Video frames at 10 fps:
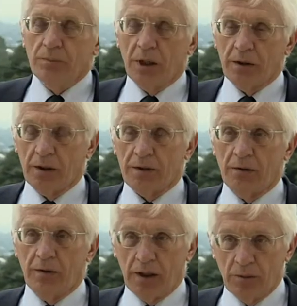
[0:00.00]
Particles are
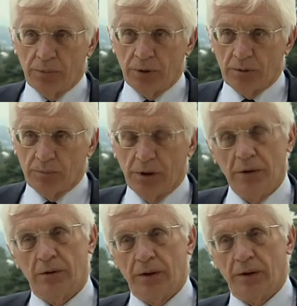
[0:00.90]
a very important
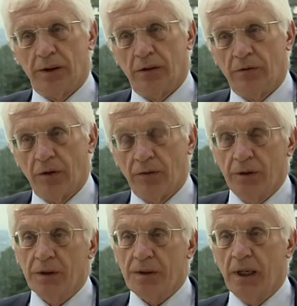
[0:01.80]
pollutant, and for the
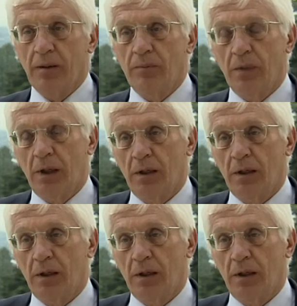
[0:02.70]
first time